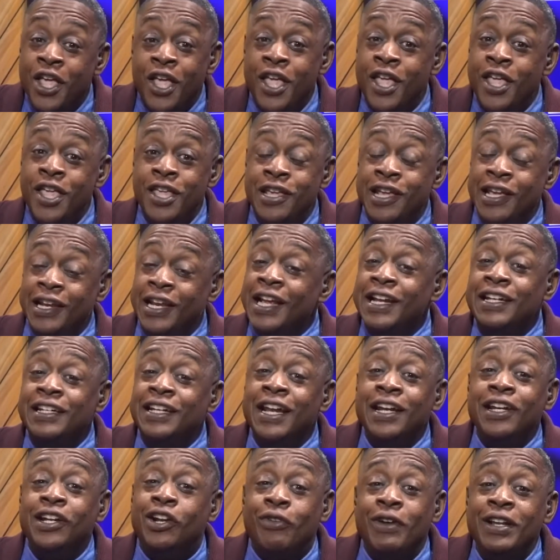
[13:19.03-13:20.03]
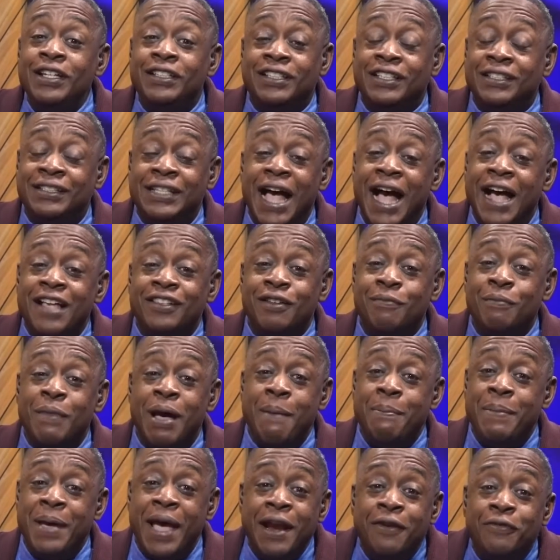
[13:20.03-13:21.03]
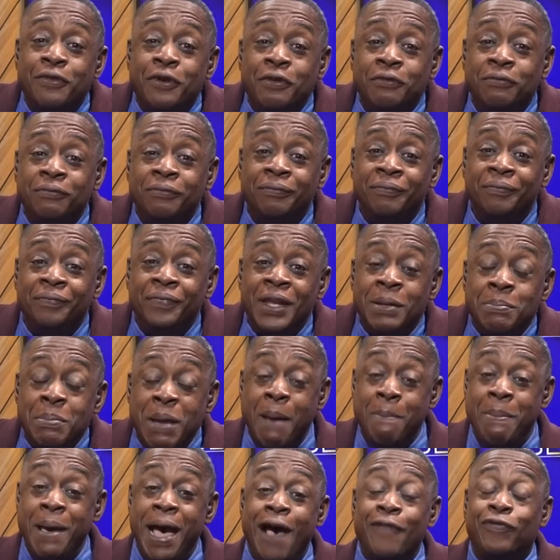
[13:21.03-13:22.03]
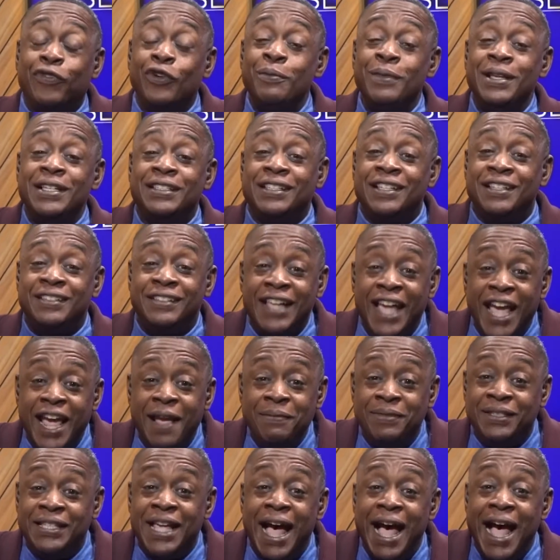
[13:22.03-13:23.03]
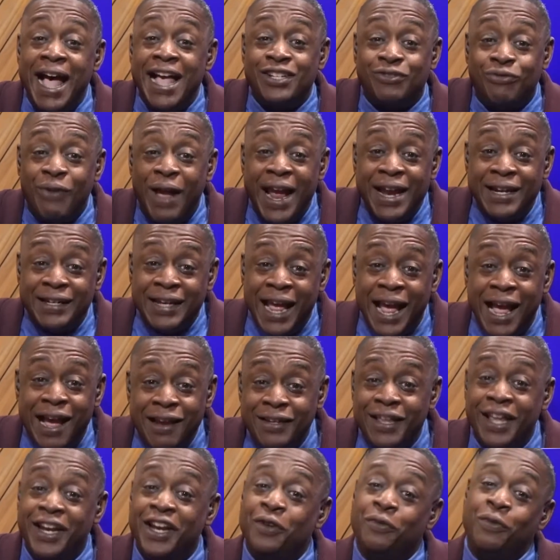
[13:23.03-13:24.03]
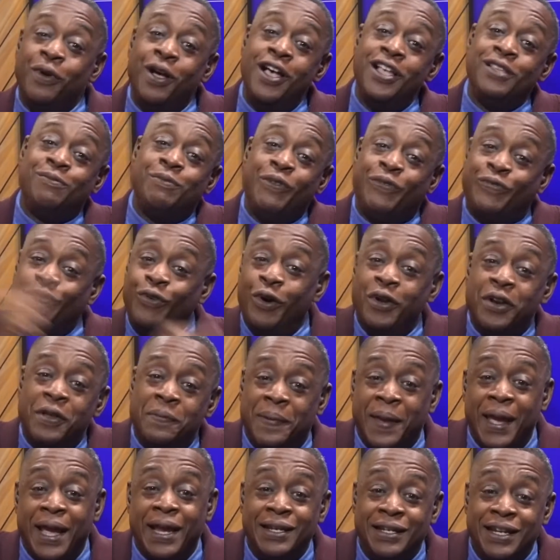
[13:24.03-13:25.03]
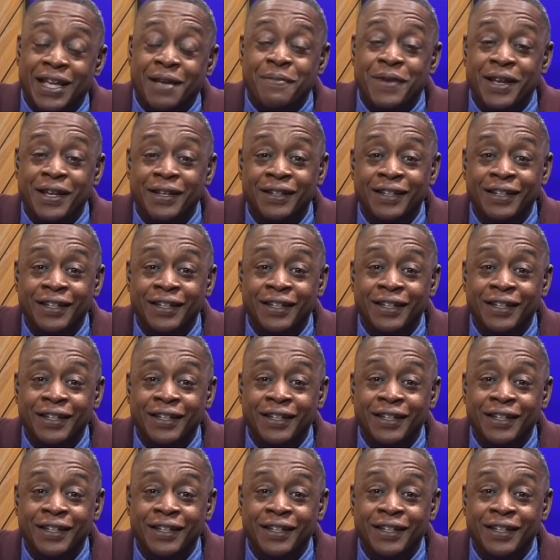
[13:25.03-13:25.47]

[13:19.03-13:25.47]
You didn't increase the size of my bedroom. My bathroom is the same size right now that it was before the pandemic.